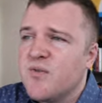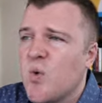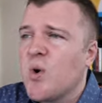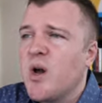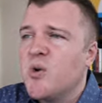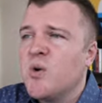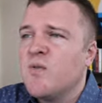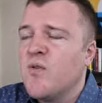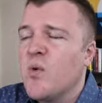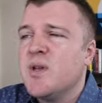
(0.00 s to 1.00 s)

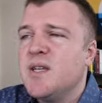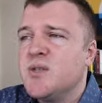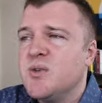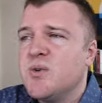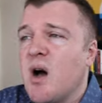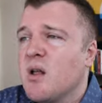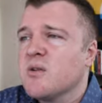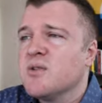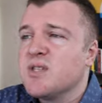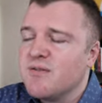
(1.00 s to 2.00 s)

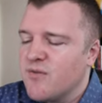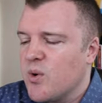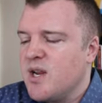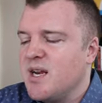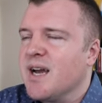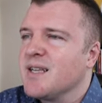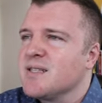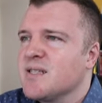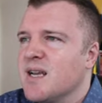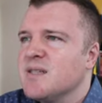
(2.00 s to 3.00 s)

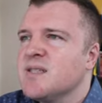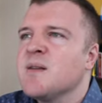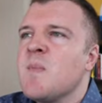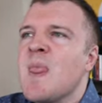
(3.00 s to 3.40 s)
$442.49.